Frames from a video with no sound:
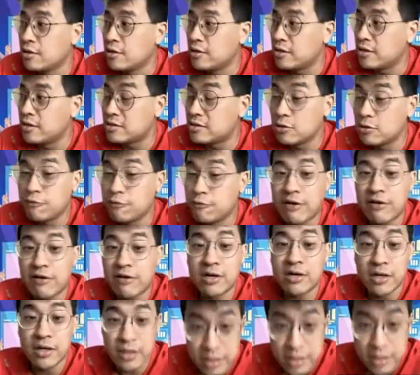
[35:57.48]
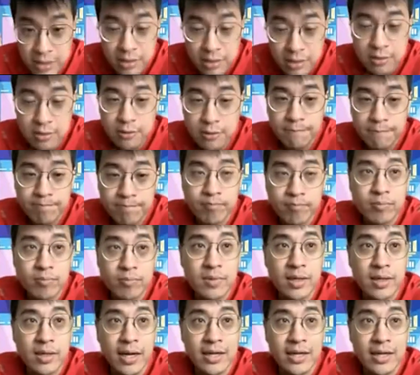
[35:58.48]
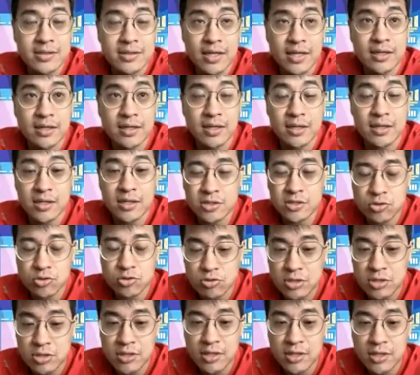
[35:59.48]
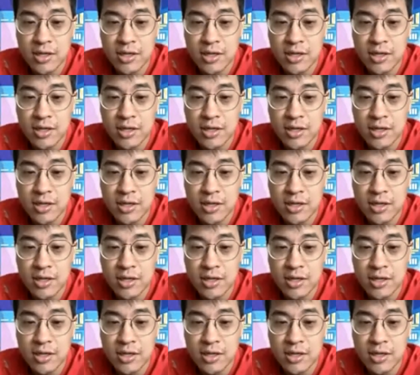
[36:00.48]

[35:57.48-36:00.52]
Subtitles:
still very early as an industry,